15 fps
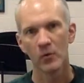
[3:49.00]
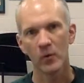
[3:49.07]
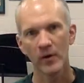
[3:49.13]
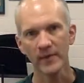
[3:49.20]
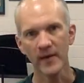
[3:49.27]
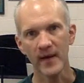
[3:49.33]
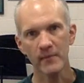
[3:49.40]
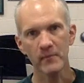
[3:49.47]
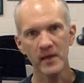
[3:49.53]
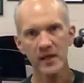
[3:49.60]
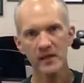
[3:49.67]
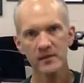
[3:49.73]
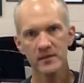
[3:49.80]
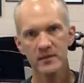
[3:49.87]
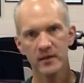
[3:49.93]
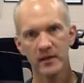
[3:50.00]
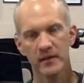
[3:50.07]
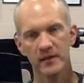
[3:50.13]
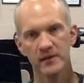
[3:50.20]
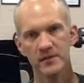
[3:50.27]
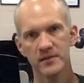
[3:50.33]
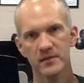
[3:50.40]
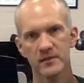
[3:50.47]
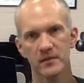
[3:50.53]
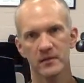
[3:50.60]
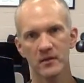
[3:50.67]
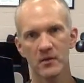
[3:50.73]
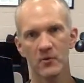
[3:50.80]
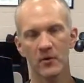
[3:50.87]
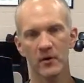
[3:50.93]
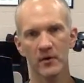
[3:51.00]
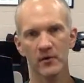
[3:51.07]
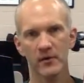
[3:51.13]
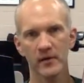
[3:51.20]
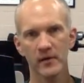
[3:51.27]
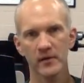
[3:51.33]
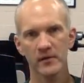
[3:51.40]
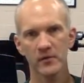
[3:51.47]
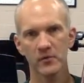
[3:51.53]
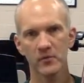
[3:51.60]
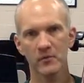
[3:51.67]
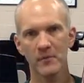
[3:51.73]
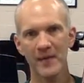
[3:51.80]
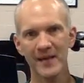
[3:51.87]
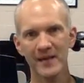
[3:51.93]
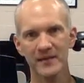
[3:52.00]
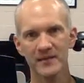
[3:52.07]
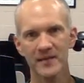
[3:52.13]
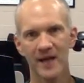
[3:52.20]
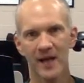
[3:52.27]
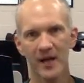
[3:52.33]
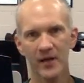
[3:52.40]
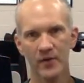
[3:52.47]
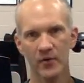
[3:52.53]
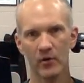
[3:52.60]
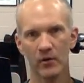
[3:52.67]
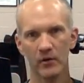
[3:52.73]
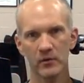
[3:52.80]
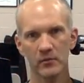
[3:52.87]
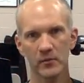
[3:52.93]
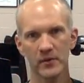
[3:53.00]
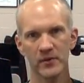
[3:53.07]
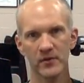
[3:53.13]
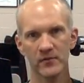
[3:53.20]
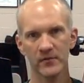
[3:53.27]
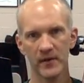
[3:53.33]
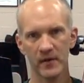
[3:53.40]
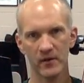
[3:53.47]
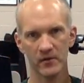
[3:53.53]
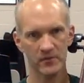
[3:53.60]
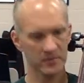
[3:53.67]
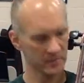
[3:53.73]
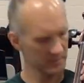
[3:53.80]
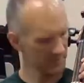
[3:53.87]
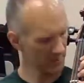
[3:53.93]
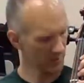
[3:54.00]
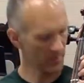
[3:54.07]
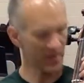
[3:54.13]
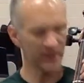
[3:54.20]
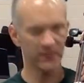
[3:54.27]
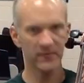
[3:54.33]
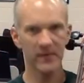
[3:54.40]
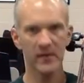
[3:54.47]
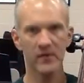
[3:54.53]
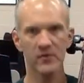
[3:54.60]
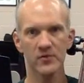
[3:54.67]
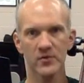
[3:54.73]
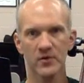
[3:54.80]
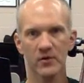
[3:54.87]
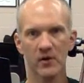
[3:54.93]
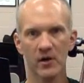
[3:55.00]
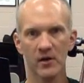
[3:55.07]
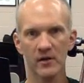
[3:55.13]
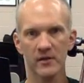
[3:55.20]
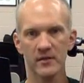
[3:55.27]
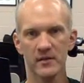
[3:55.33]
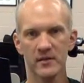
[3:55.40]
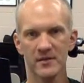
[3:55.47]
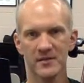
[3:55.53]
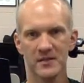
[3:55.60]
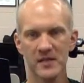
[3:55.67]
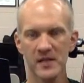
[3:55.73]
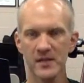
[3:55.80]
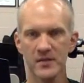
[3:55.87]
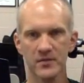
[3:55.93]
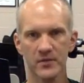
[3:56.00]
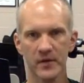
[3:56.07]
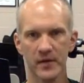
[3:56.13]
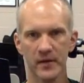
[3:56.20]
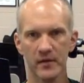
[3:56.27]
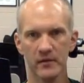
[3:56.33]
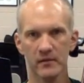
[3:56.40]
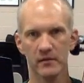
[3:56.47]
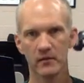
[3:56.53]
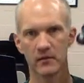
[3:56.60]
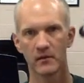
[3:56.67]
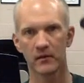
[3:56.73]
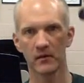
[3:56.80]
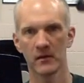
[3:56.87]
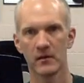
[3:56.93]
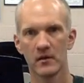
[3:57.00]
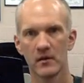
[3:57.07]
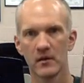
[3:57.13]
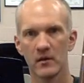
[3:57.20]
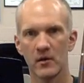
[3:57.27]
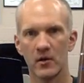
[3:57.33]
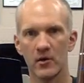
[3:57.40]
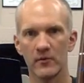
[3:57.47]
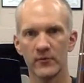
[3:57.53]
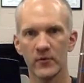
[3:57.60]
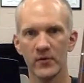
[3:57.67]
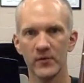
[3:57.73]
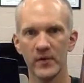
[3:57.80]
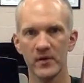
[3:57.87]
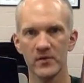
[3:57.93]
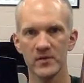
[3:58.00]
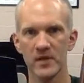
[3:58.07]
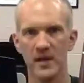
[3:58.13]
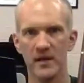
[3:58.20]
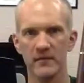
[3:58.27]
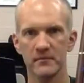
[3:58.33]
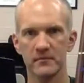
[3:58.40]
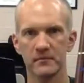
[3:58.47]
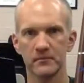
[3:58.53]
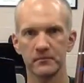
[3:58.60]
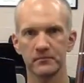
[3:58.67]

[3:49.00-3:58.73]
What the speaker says: What that means is you are going to make a tunnel with your fingers. So my fingers are on the D string, all 4 fingers down.